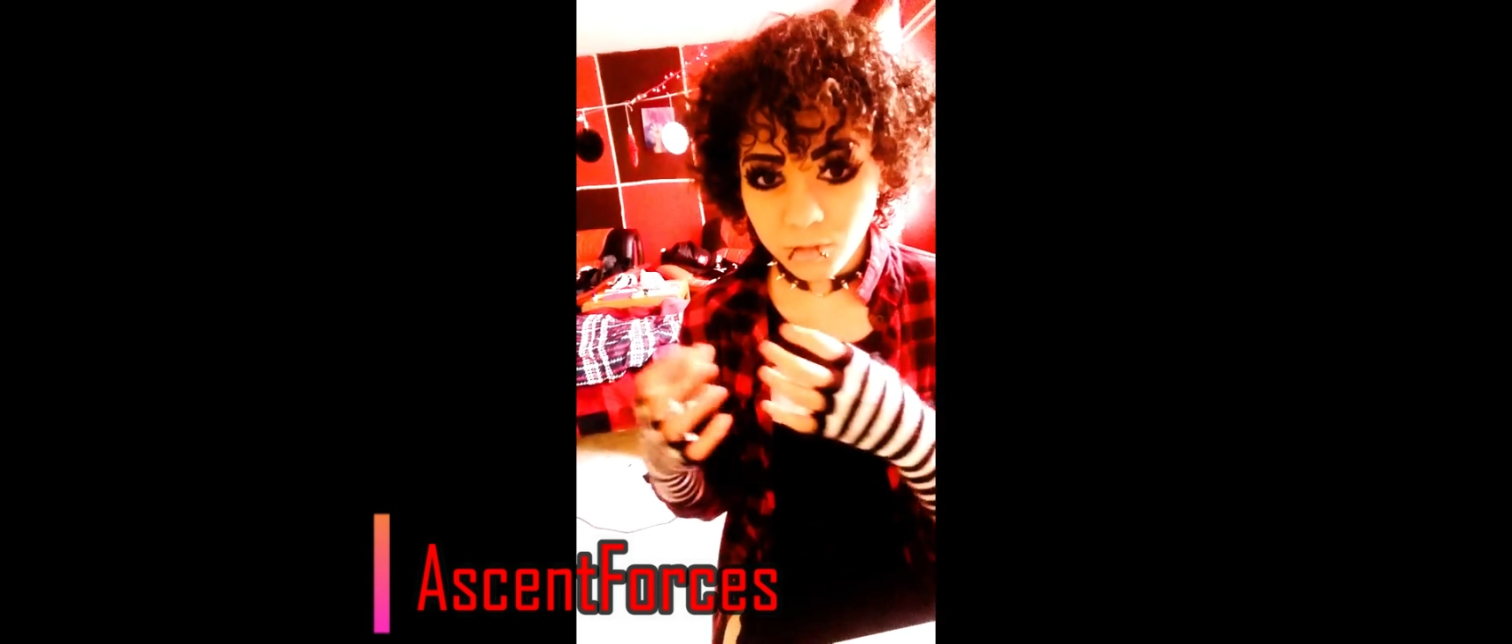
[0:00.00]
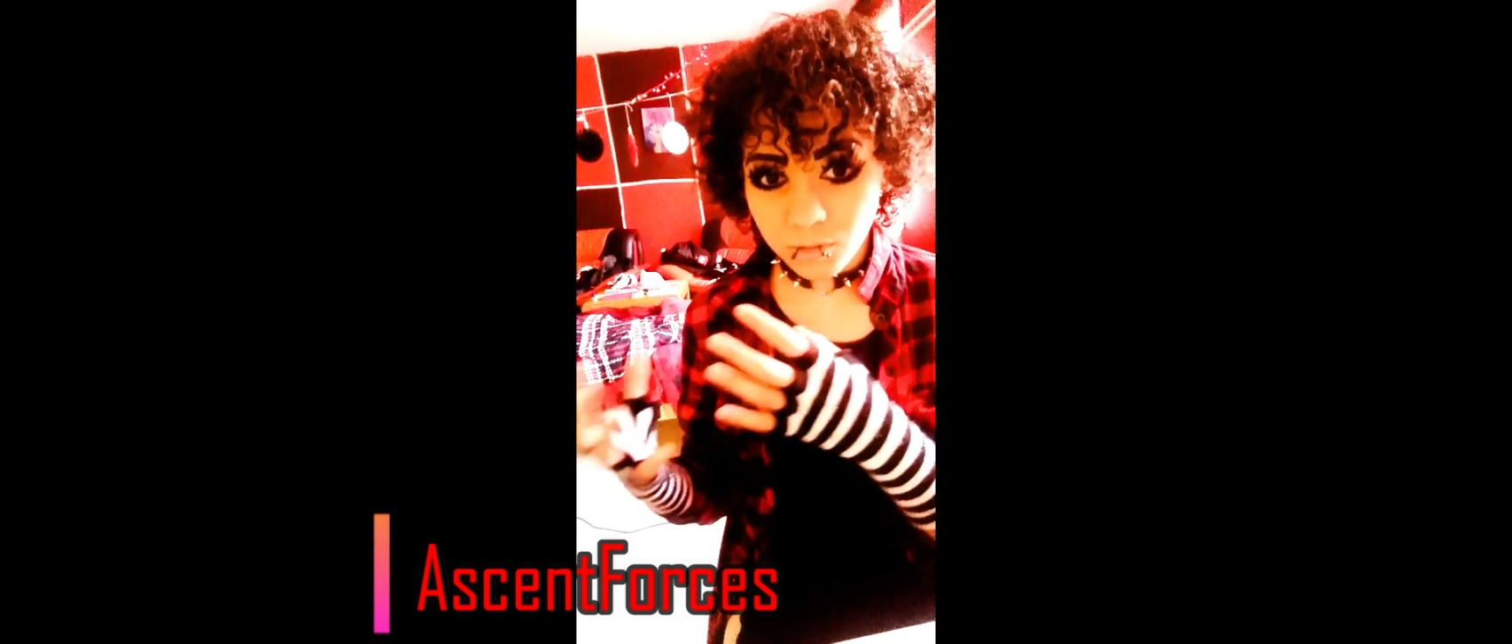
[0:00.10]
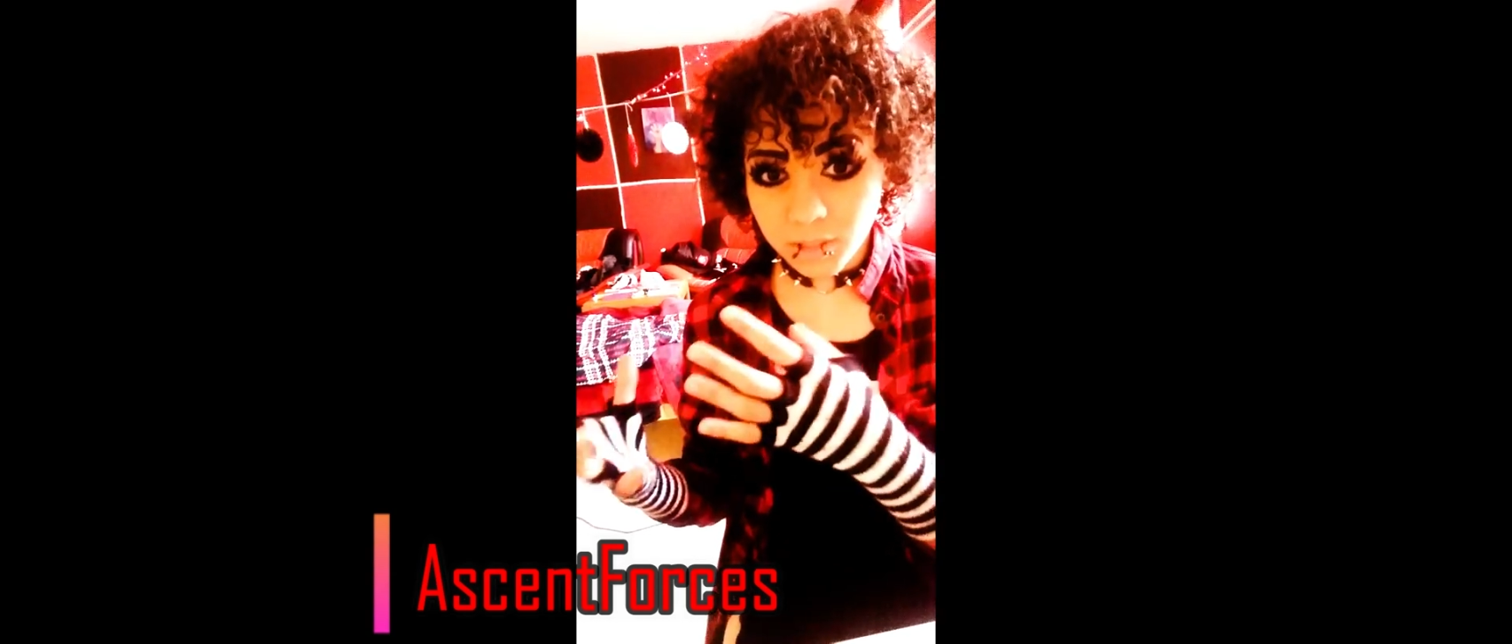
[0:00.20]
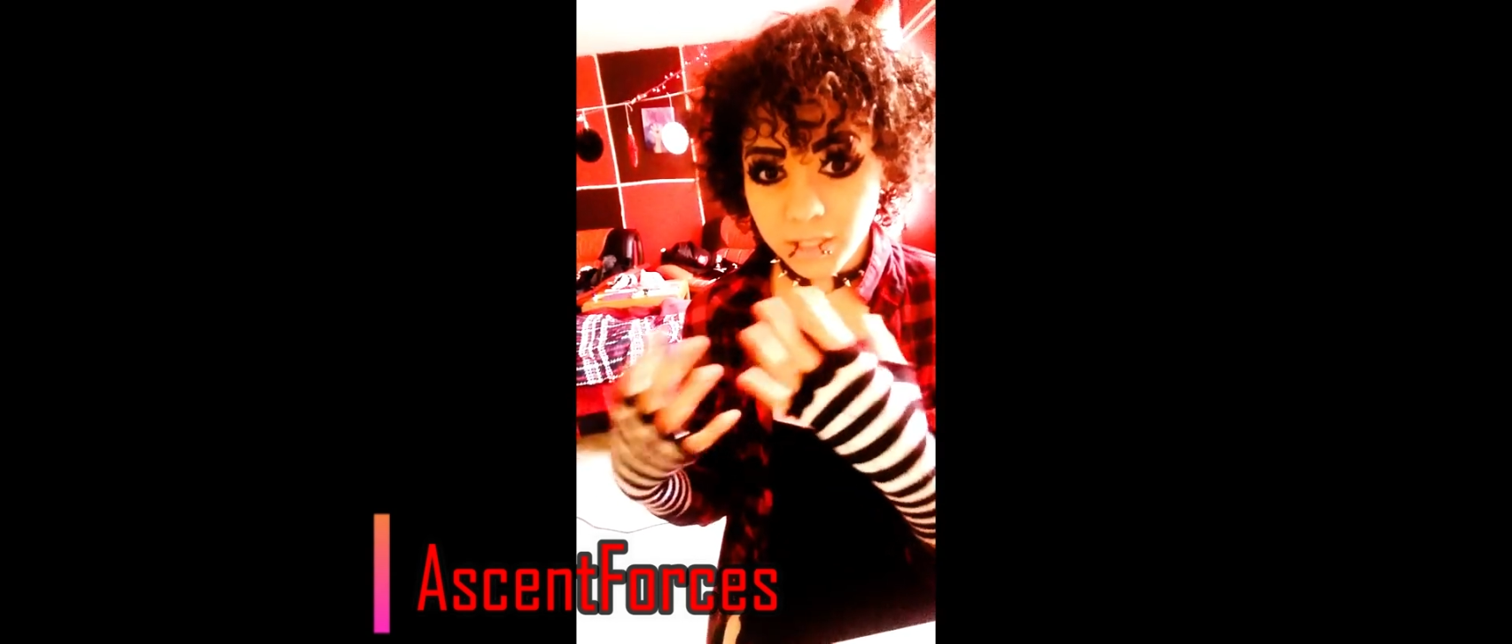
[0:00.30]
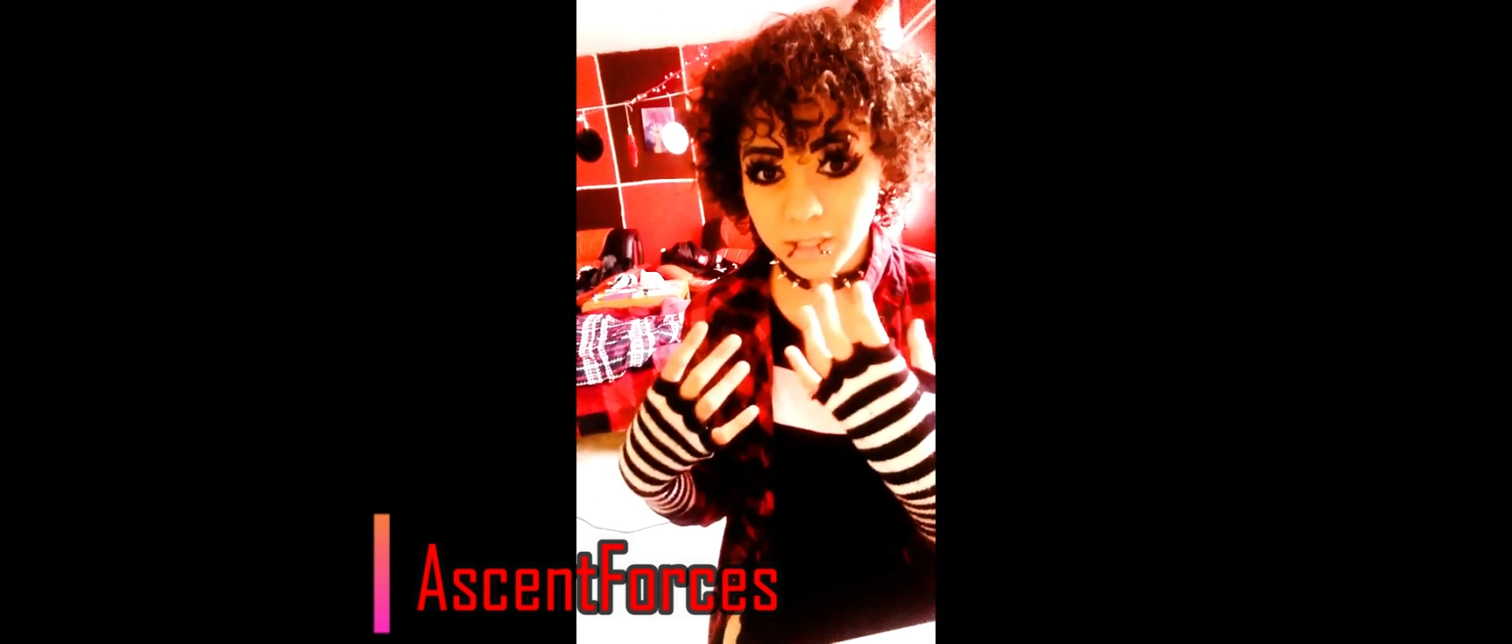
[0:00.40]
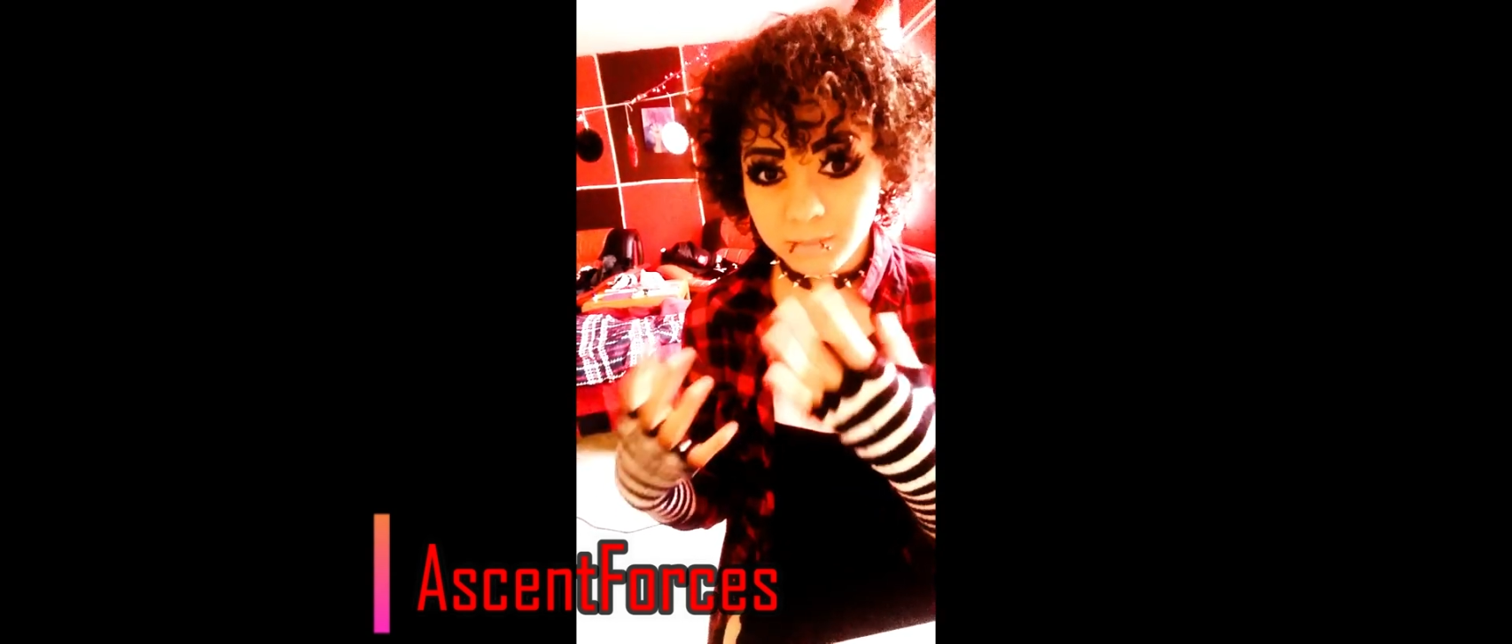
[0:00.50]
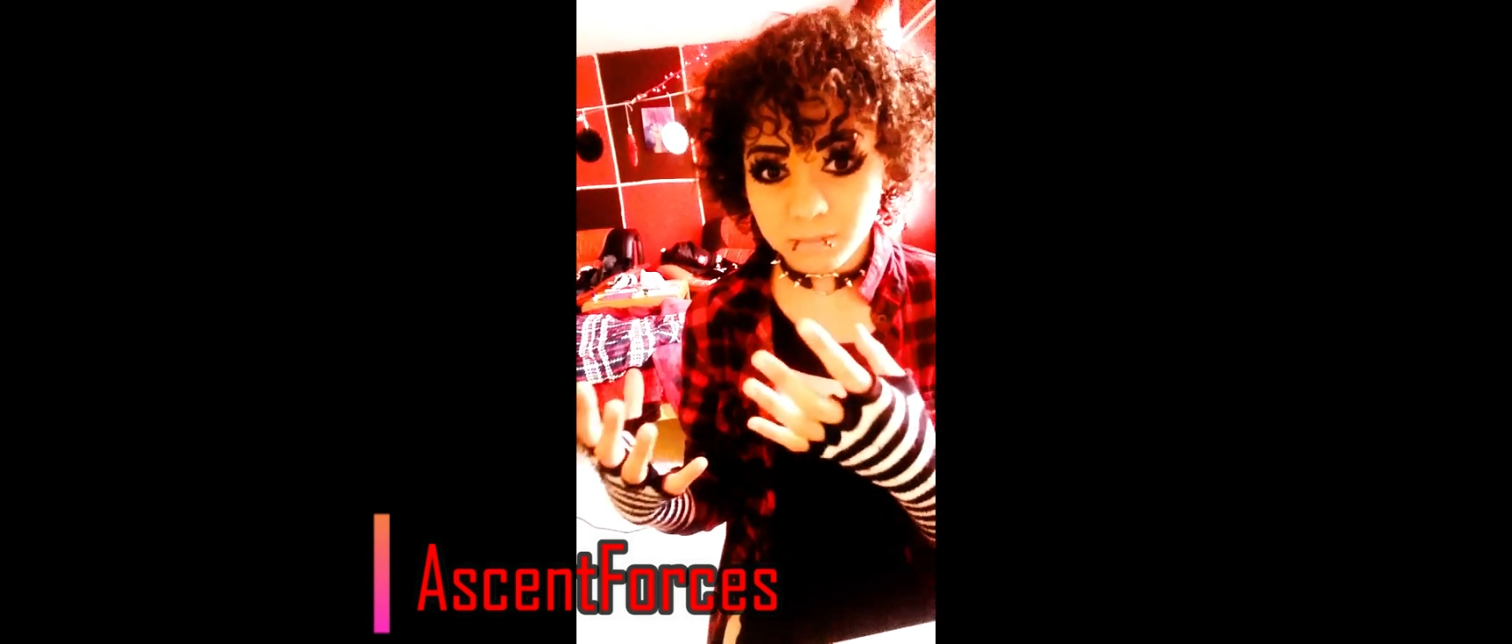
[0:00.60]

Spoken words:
relate.